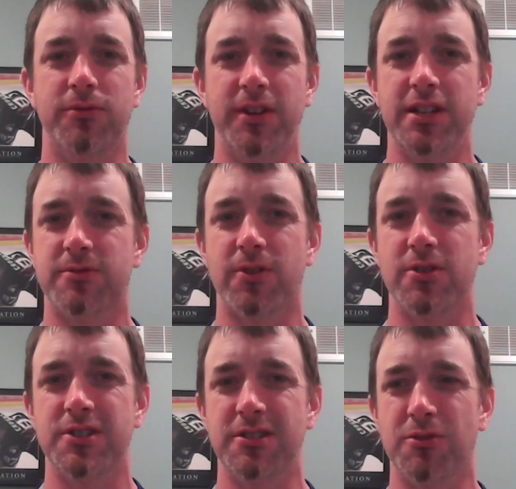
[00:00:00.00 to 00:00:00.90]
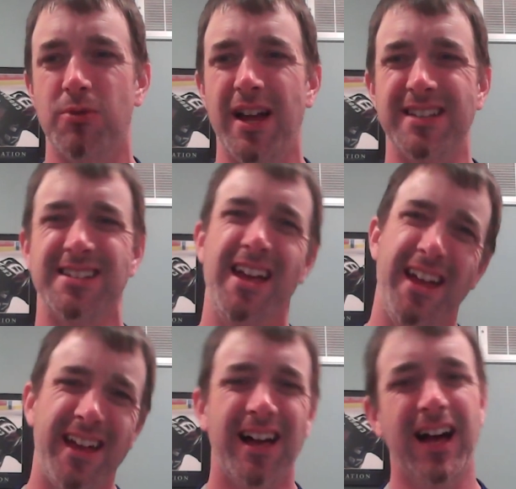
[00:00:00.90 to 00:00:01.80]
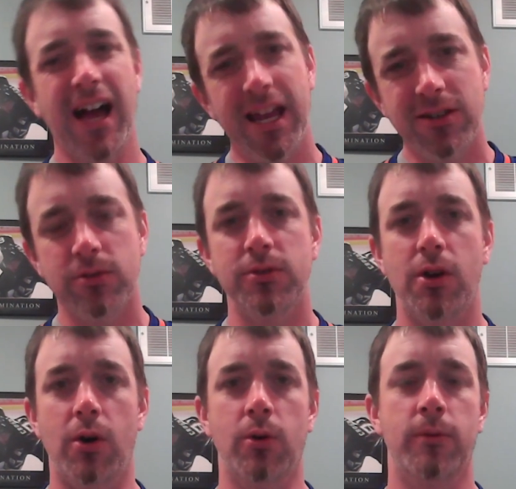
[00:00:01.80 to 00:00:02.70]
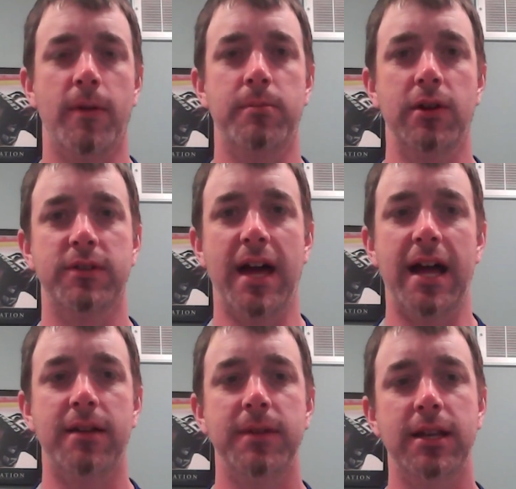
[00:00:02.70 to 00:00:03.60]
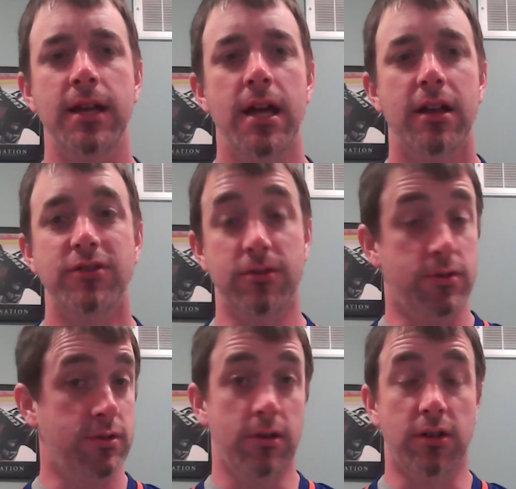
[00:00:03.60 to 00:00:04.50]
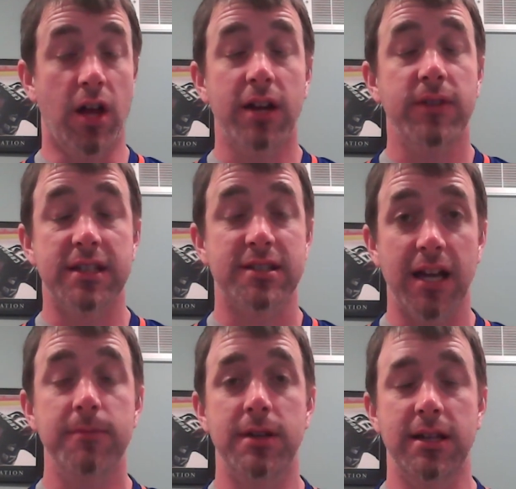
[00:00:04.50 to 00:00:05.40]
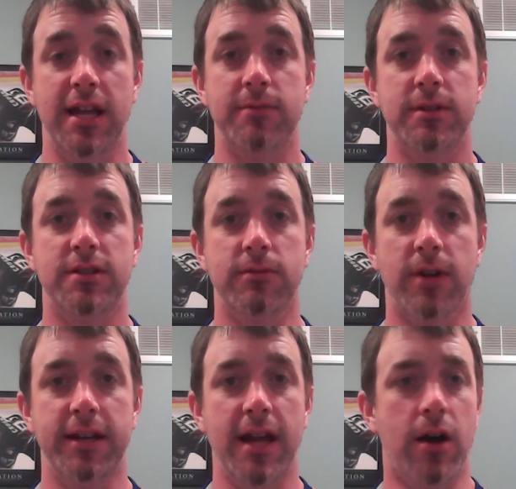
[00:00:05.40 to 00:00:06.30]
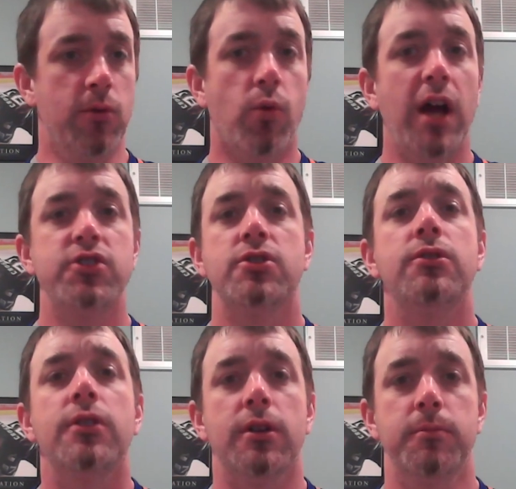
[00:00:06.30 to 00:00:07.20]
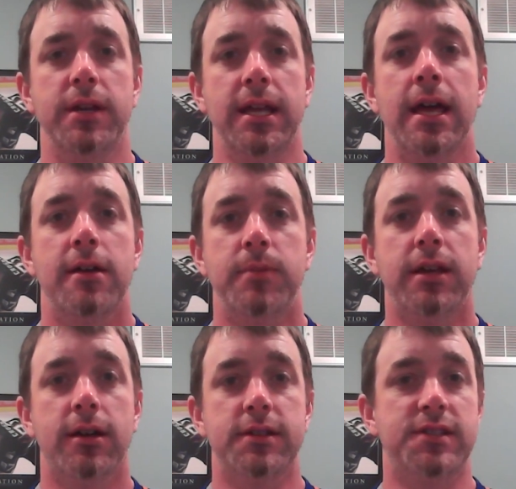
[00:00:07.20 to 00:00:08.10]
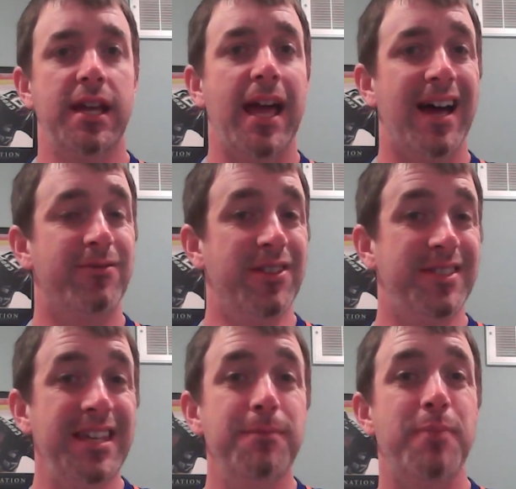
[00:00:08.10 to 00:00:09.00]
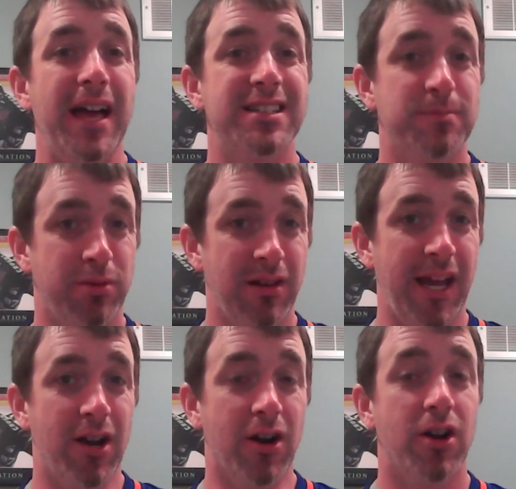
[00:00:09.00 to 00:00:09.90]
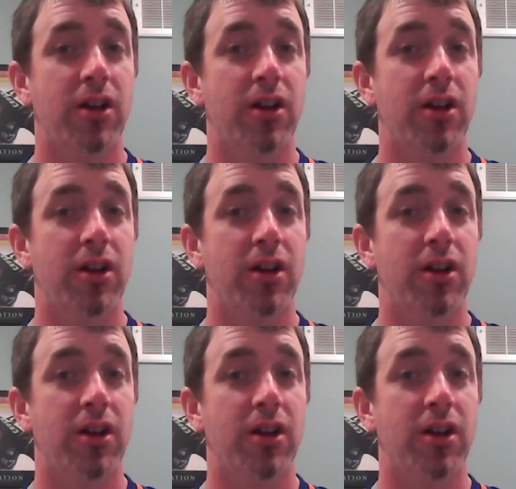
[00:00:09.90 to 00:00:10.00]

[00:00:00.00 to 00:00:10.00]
finish first in the West. I don't know about that. I mean, there's a lot of excitement in Edmonton right now, and why shouldn't there be? Because they have the best player